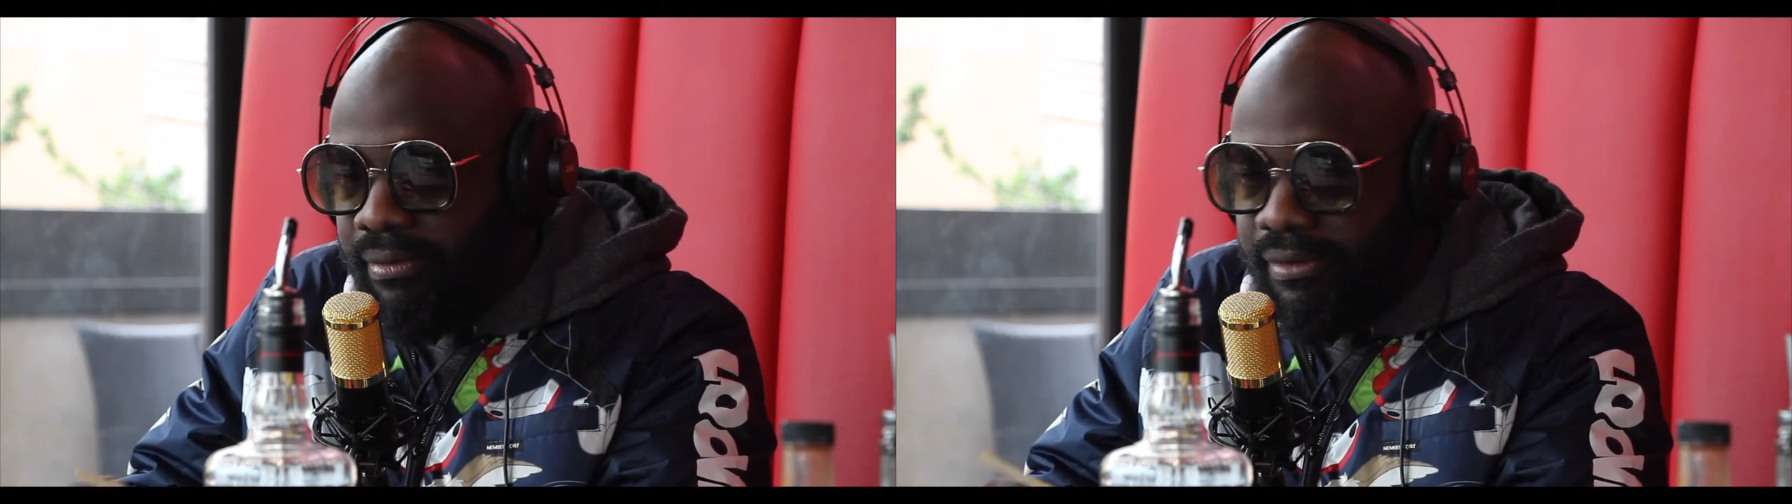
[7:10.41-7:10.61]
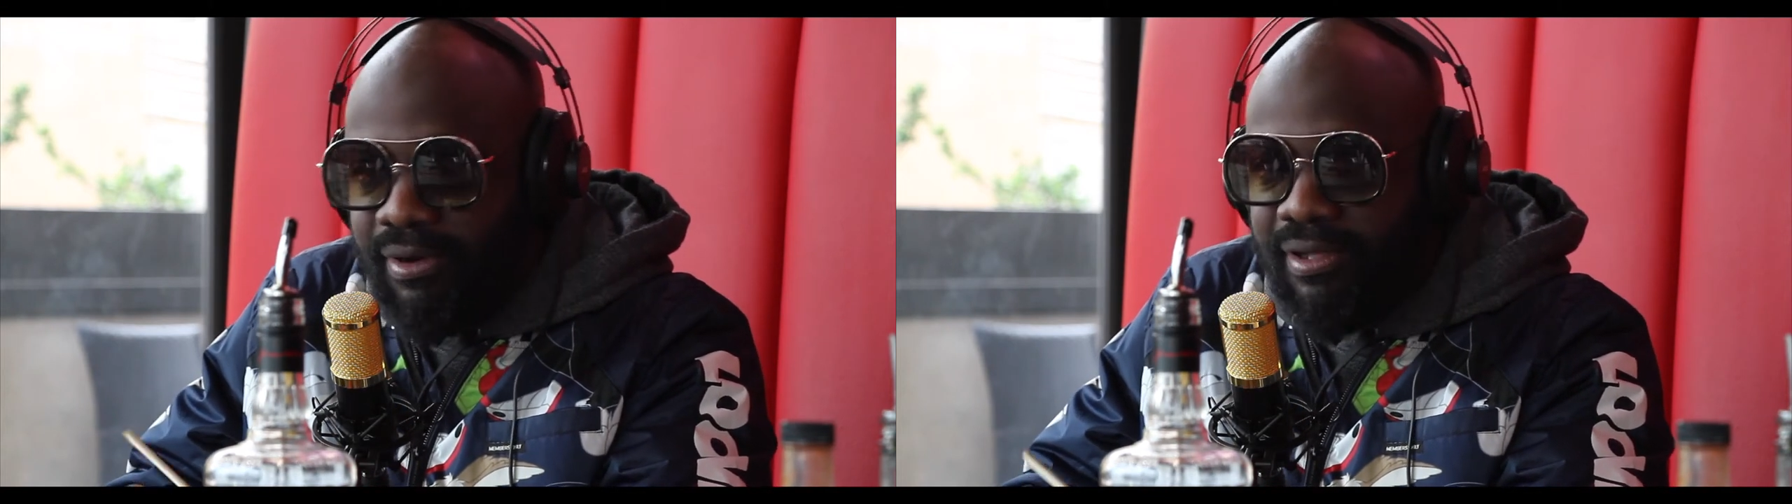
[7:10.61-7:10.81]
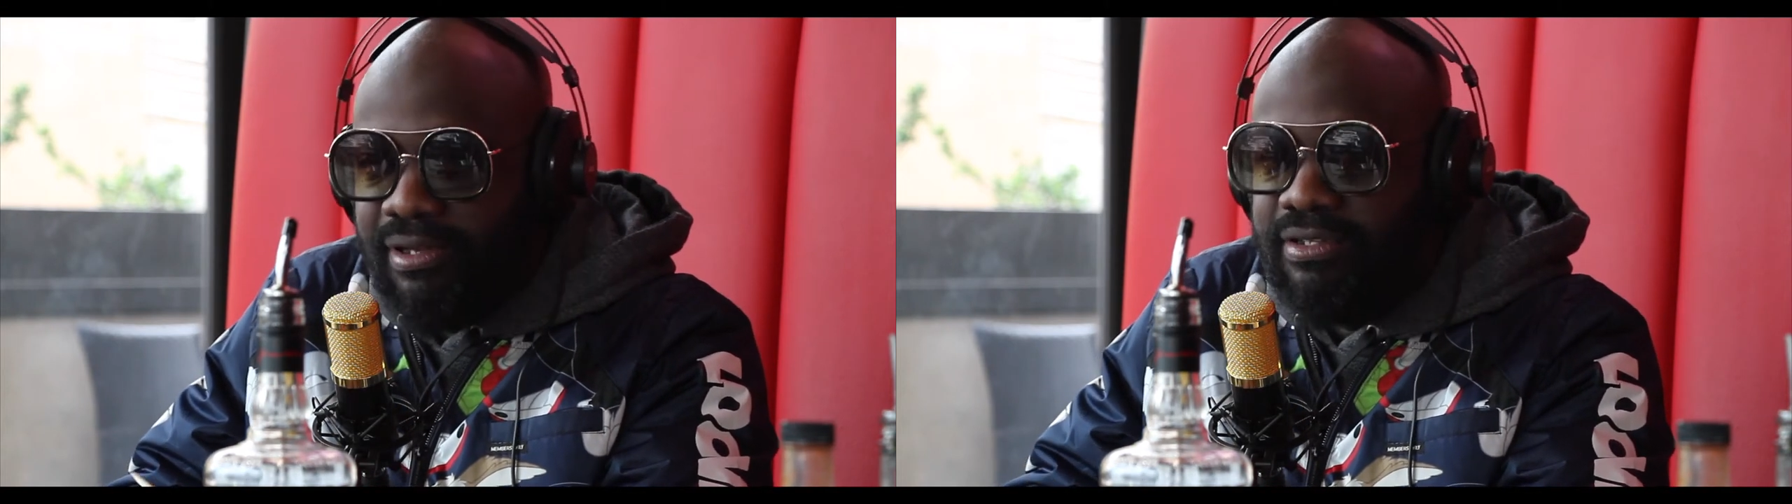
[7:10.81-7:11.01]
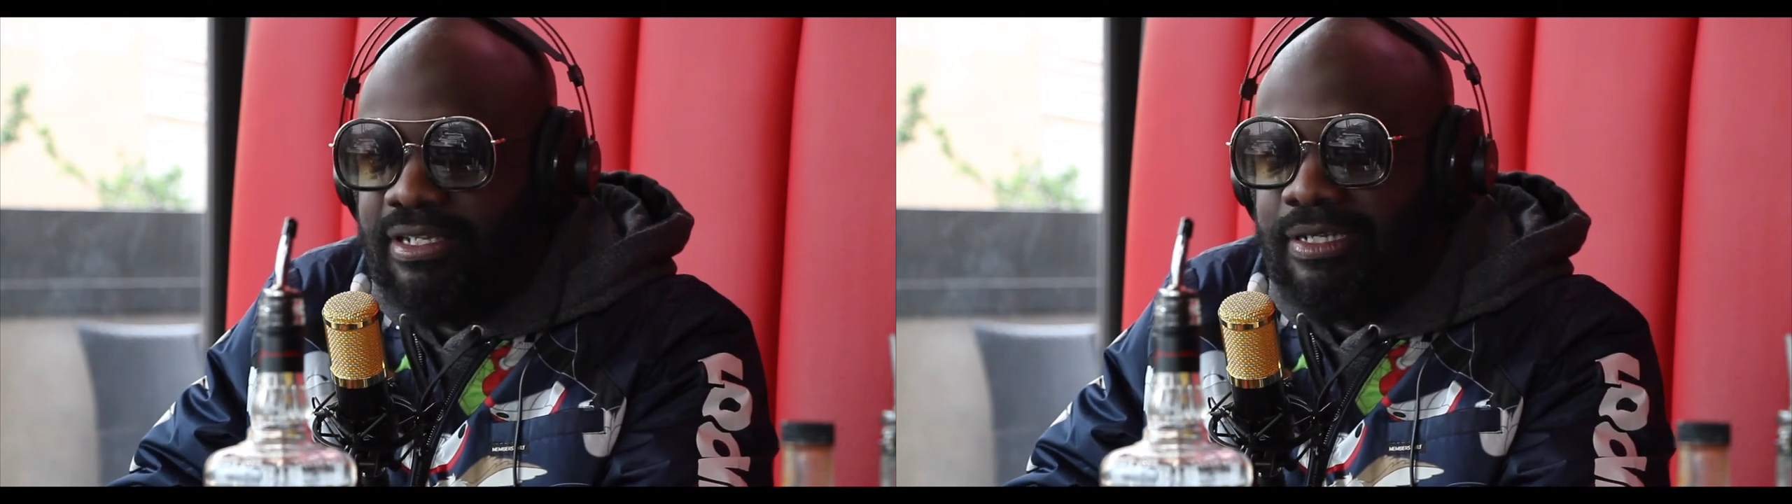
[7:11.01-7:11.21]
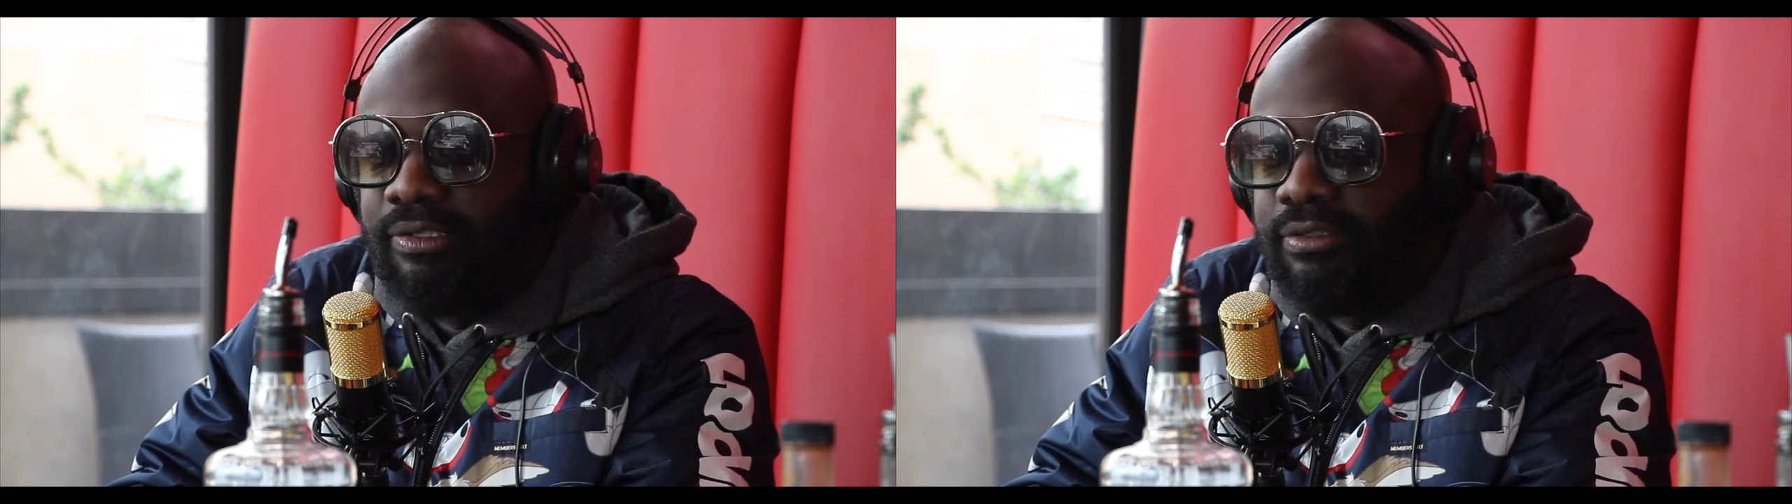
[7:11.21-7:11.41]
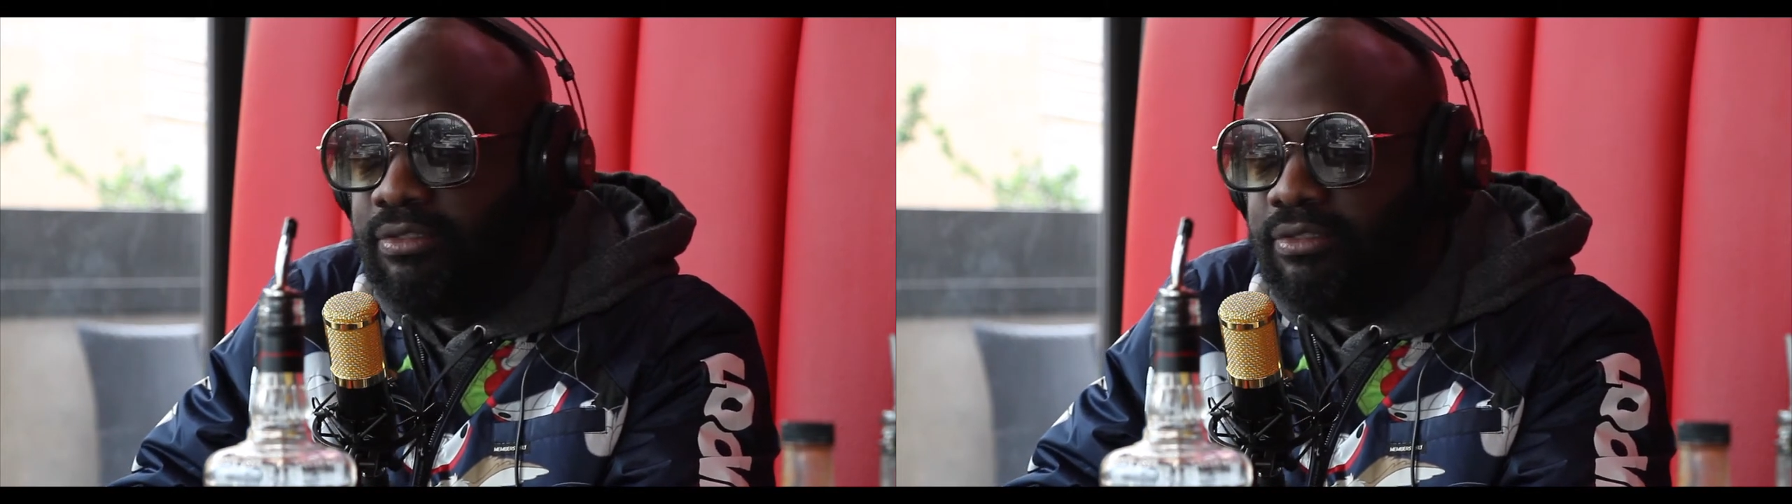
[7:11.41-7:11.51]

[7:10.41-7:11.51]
around that time, too,